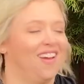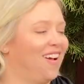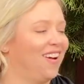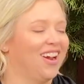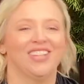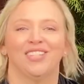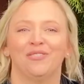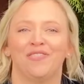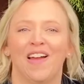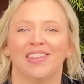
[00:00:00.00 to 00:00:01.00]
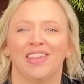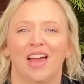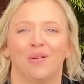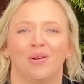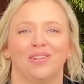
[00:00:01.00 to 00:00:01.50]
All right, so finally
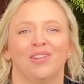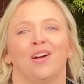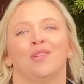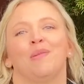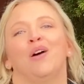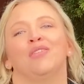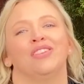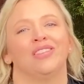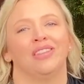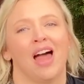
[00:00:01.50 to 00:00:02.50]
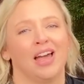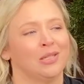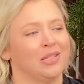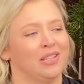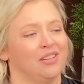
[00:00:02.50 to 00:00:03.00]
I want to talk about this
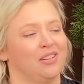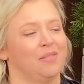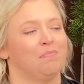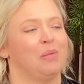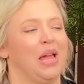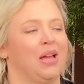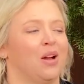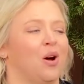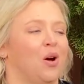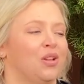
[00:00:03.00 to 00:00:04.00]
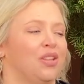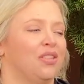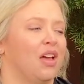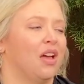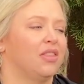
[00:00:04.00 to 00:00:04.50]
last plant called
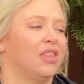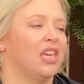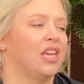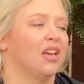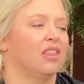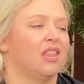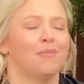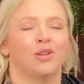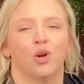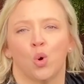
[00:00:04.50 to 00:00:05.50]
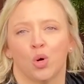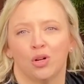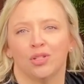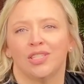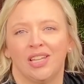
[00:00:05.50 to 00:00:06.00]
the lemon
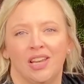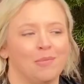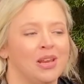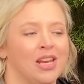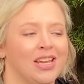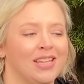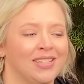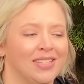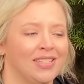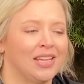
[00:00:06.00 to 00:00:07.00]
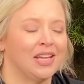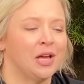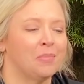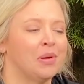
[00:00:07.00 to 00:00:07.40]
coral sedum, and it is a sedum,